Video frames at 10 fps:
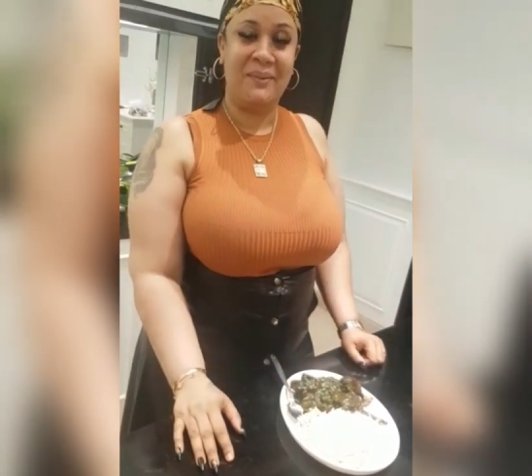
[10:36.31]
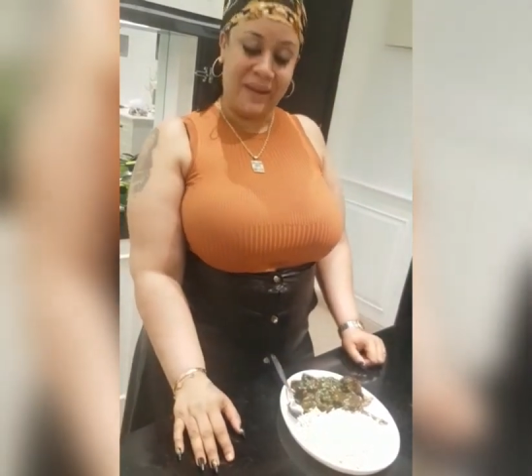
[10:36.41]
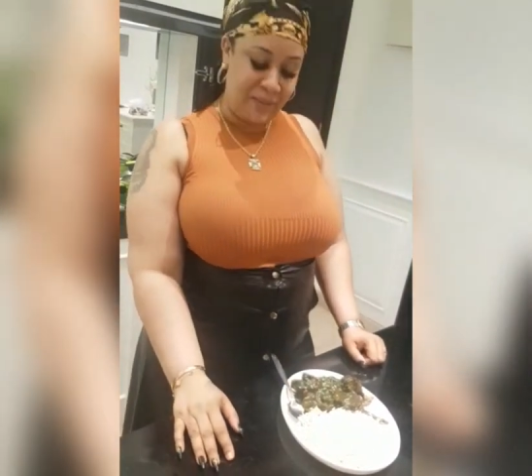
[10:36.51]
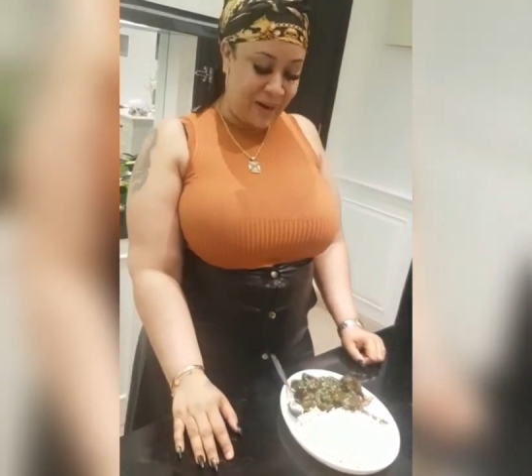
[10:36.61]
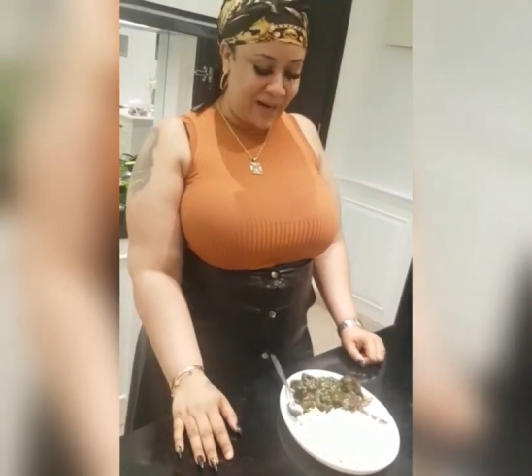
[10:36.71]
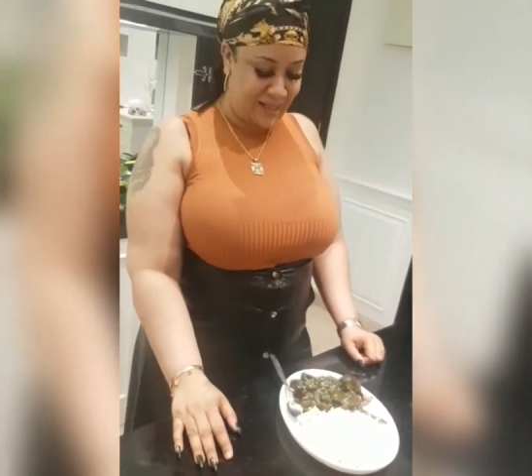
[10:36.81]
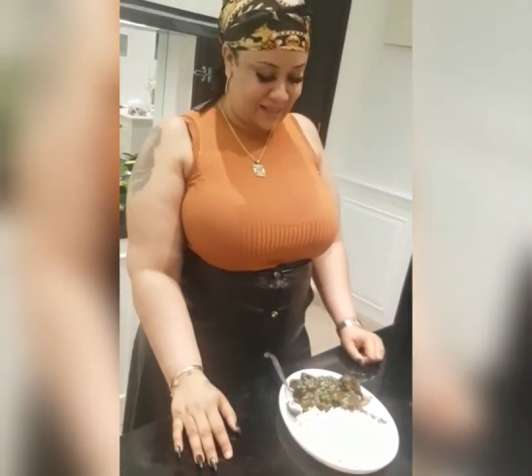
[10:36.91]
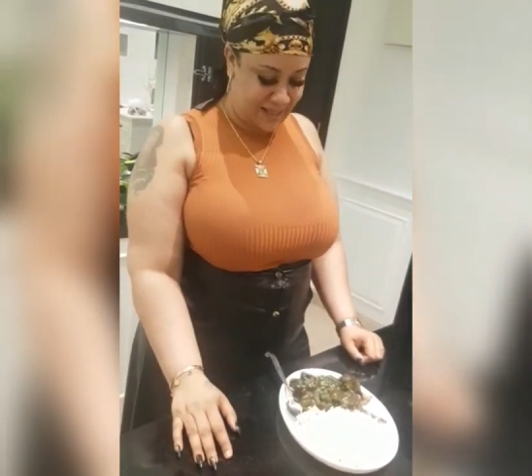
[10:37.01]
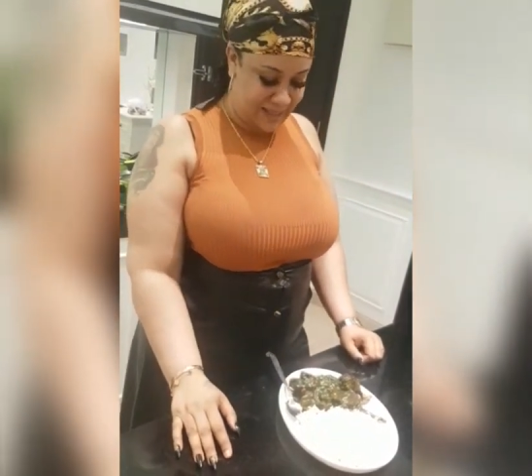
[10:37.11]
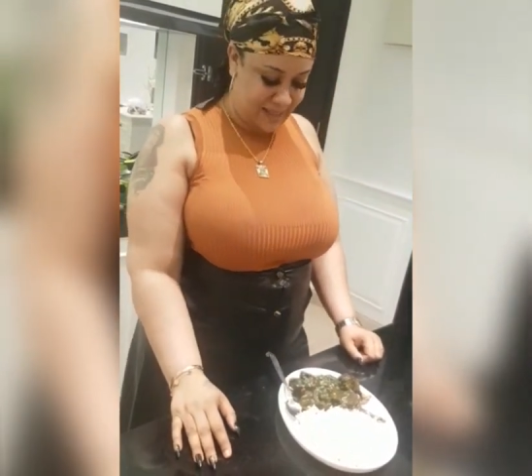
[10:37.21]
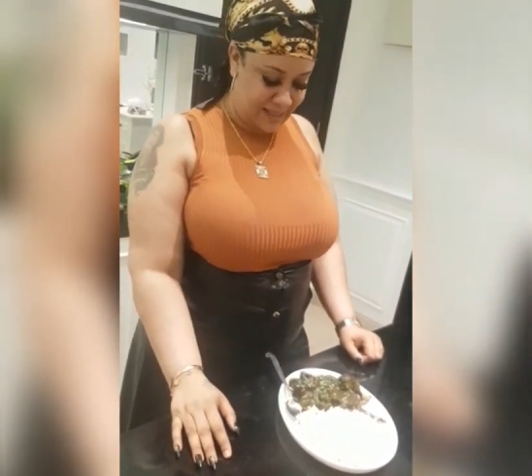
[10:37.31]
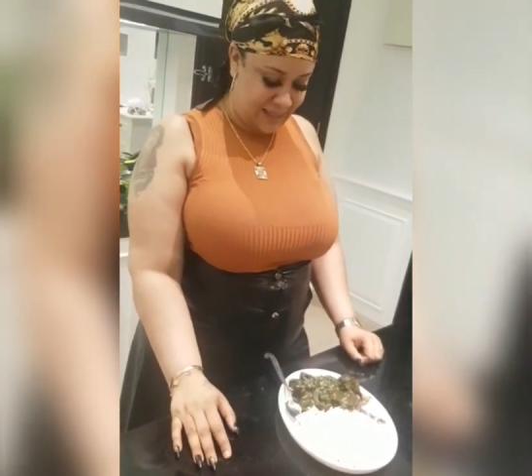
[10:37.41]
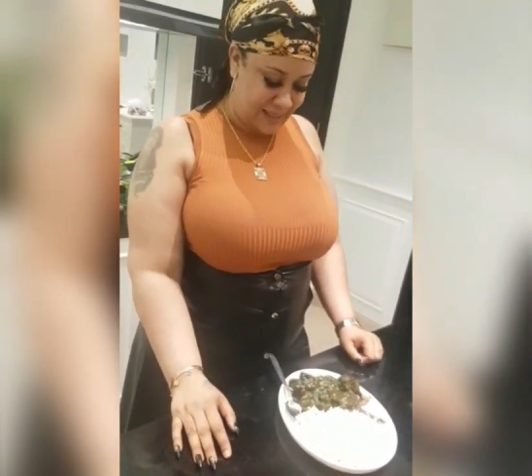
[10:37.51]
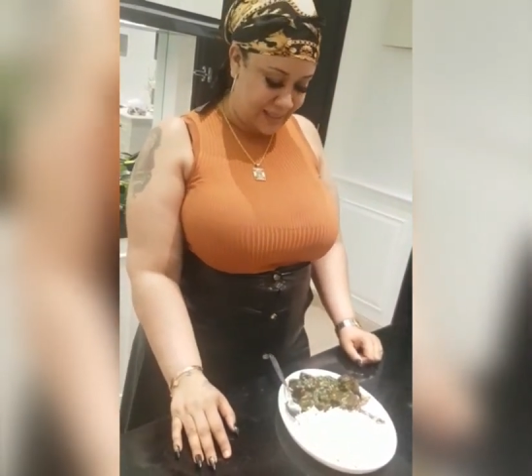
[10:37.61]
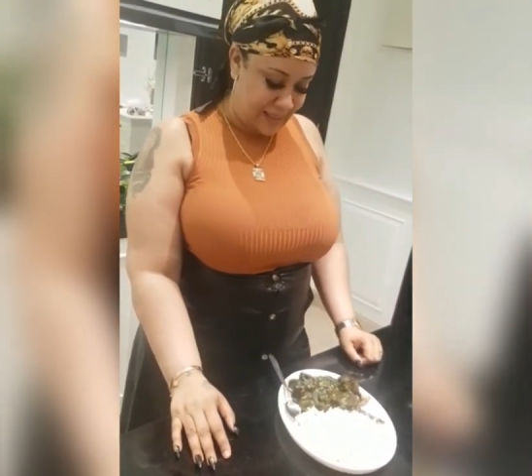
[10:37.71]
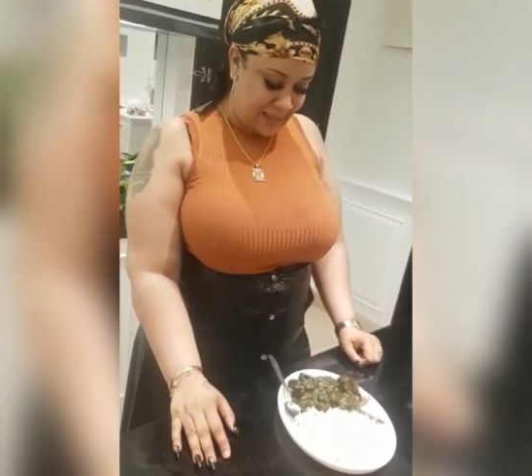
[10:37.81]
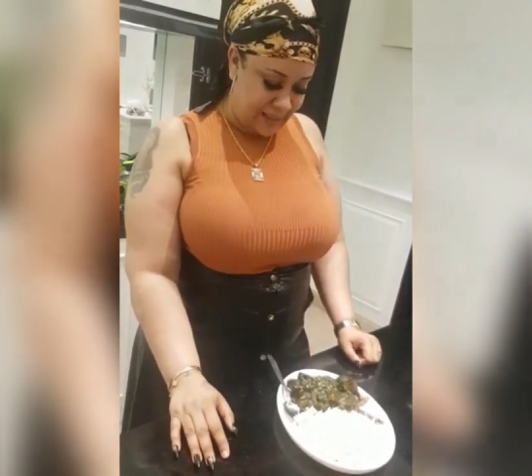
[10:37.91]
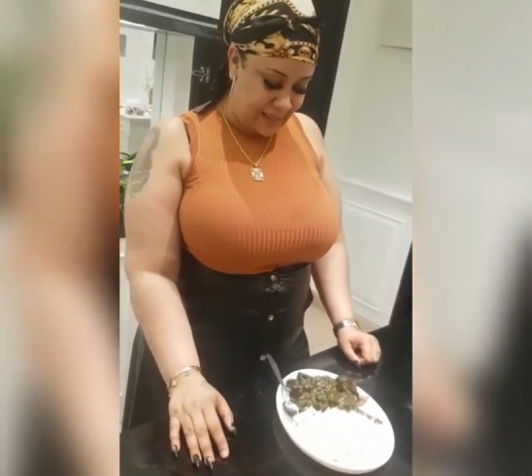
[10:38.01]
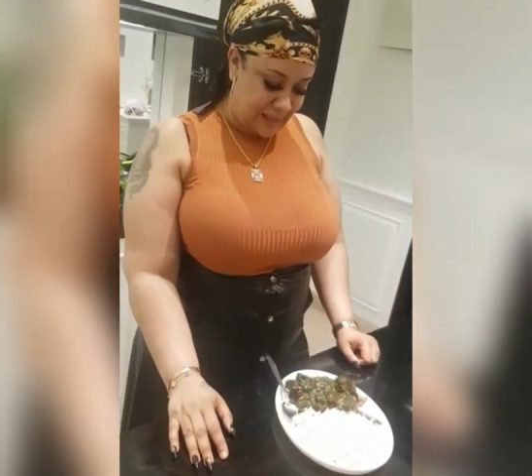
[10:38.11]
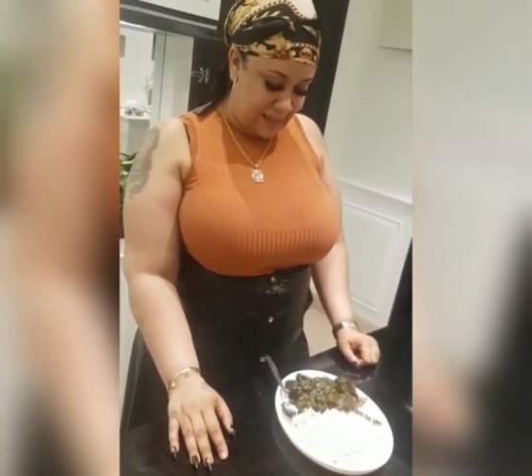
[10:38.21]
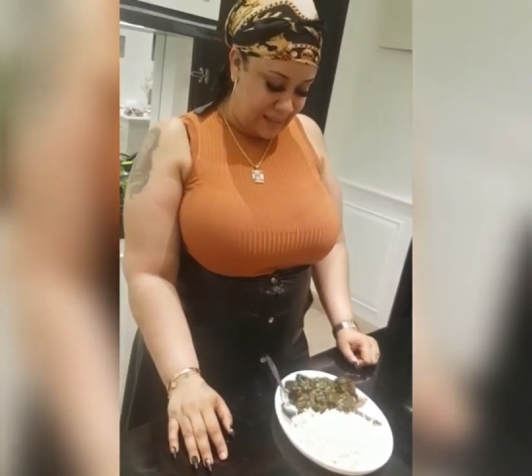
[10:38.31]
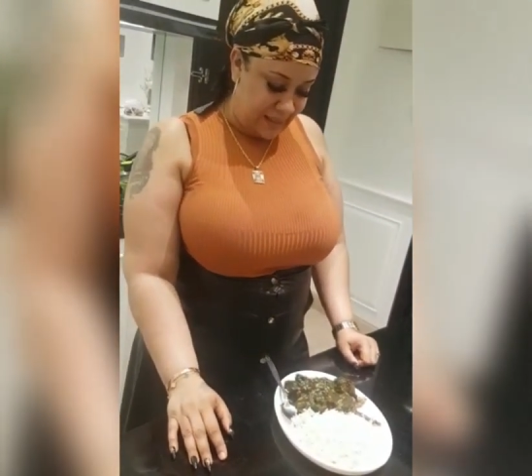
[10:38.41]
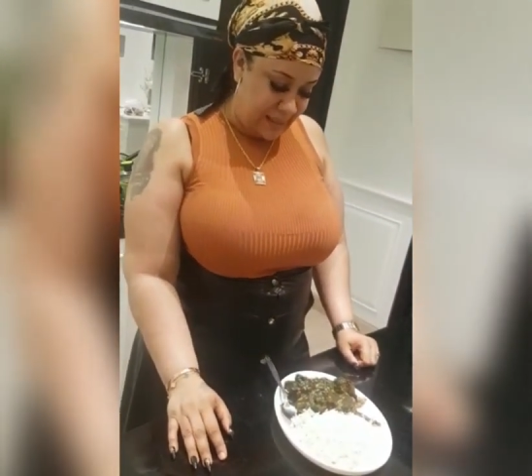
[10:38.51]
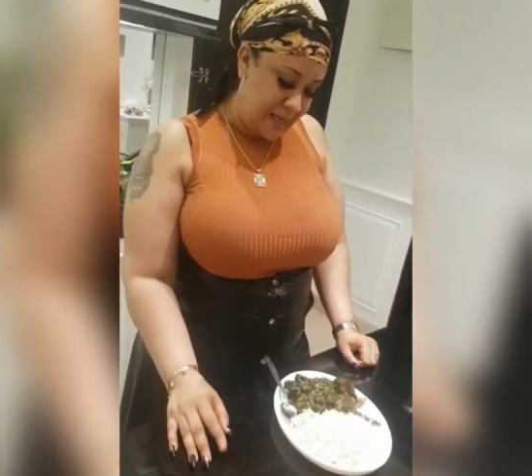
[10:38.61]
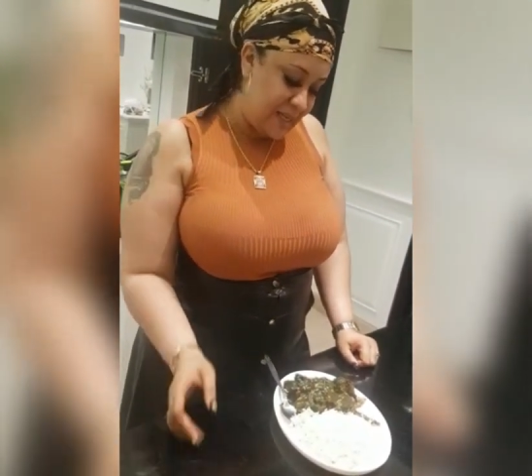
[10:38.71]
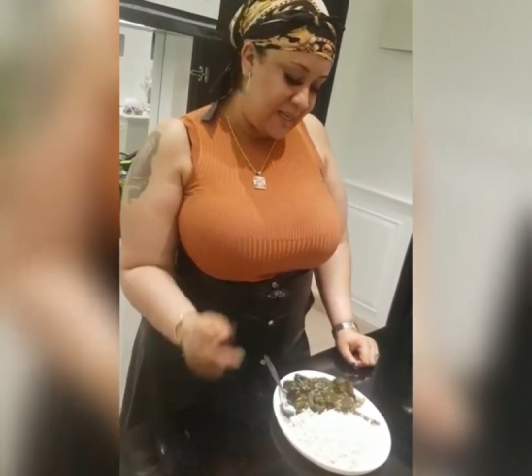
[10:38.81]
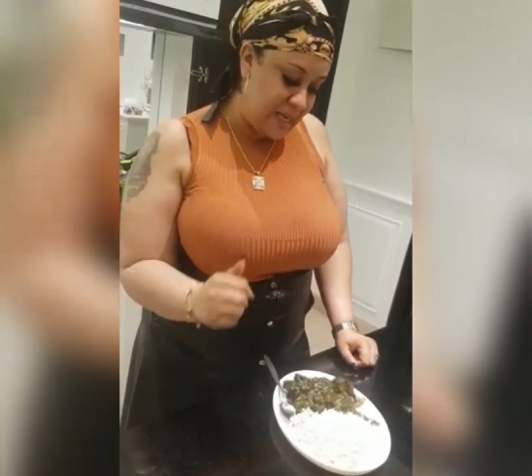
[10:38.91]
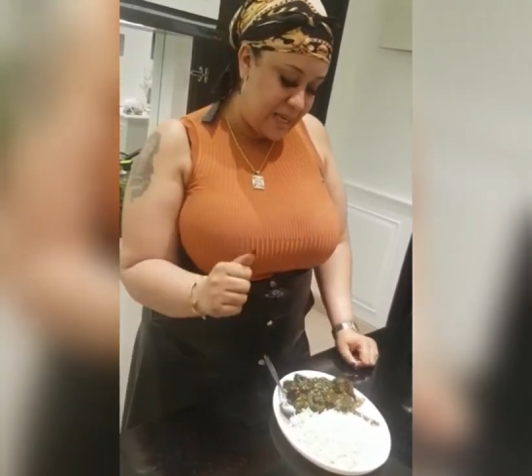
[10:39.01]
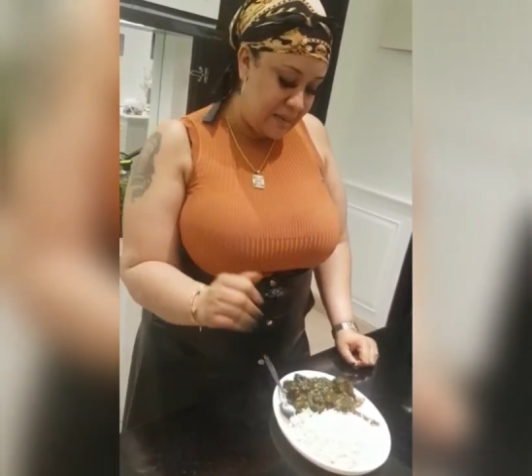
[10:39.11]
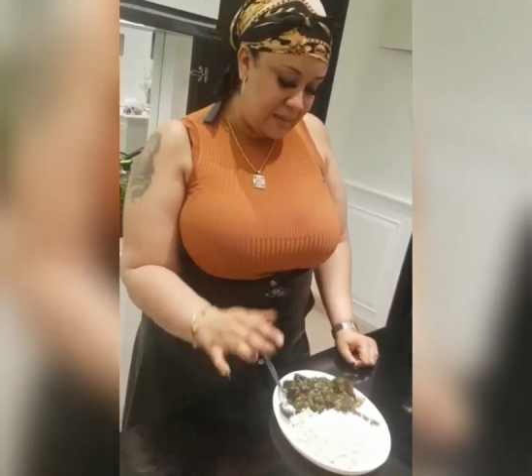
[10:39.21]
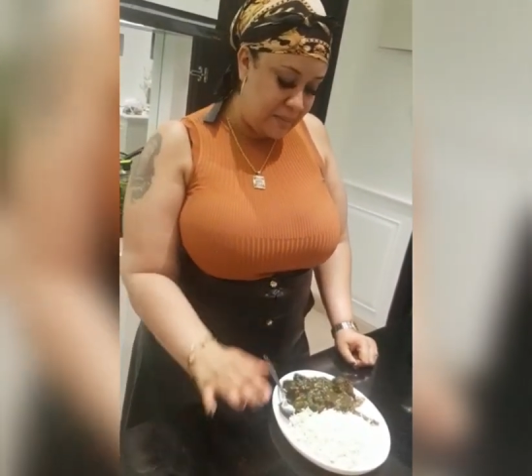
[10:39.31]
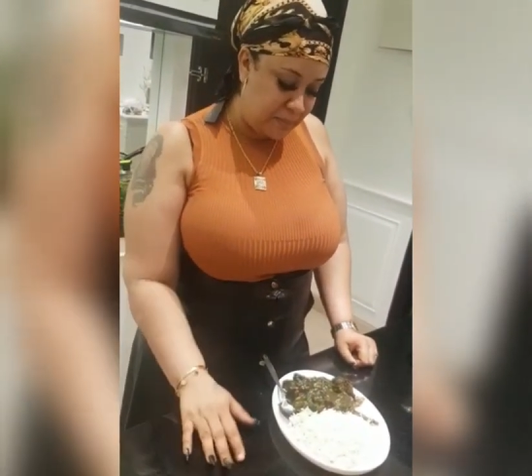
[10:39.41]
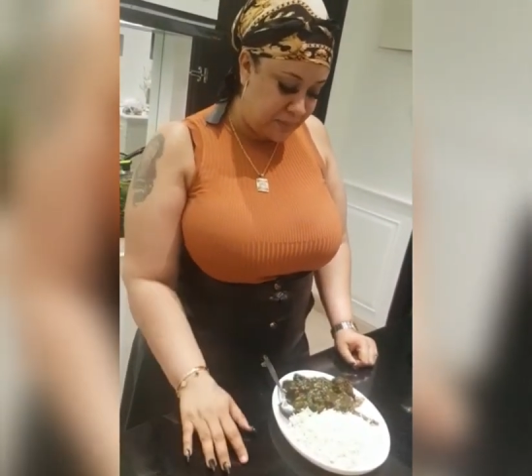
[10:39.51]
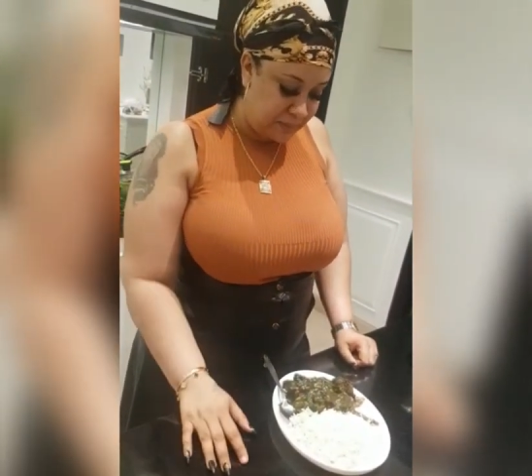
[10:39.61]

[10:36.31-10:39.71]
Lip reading: And rice. Let's dig in deep.